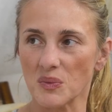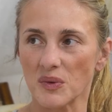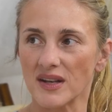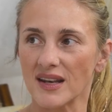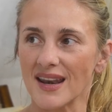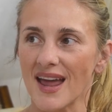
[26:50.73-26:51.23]
we
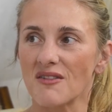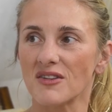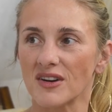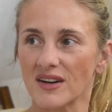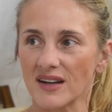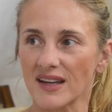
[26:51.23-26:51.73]
would
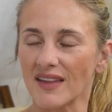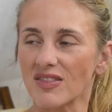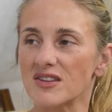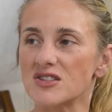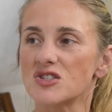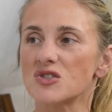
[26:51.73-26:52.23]
never
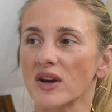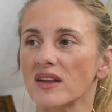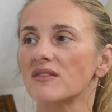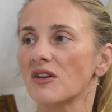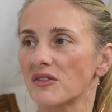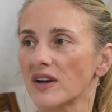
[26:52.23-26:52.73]
get the
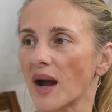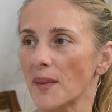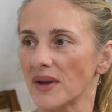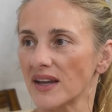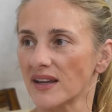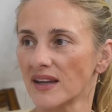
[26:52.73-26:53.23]
strength of
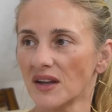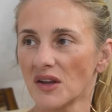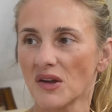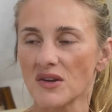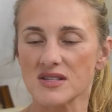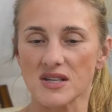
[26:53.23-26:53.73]
overcoming.
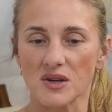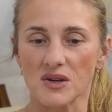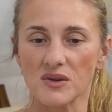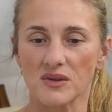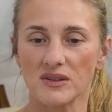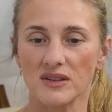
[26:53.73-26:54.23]
So,